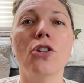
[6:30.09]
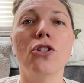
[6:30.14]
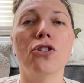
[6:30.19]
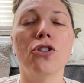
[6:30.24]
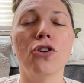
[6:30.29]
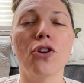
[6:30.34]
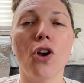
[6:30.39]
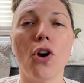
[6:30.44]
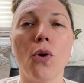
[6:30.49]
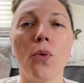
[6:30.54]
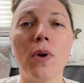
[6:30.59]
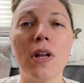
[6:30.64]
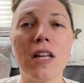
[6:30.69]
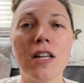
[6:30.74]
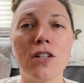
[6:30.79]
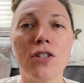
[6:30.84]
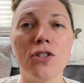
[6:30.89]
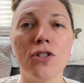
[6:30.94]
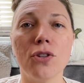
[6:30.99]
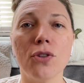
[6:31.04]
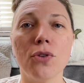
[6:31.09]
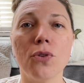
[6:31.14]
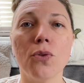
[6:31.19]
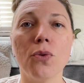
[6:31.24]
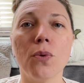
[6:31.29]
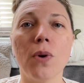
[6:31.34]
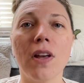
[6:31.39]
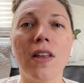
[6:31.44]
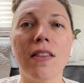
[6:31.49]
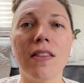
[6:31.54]
to go
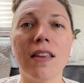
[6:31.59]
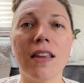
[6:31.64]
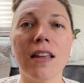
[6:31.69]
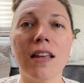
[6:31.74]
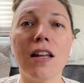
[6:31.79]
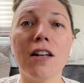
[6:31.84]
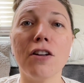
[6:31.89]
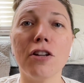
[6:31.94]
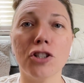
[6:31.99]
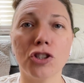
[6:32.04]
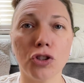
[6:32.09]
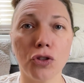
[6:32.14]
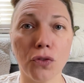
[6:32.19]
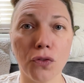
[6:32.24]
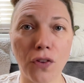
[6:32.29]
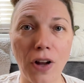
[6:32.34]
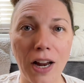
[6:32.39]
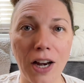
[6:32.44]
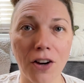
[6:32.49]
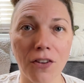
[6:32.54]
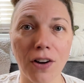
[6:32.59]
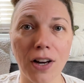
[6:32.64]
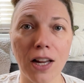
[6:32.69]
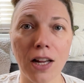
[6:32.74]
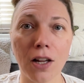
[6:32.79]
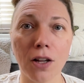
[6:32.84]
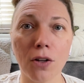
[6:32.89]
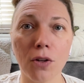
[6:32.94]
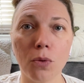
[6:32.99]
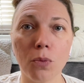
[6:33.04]
into the initial
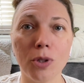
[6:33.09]
firing,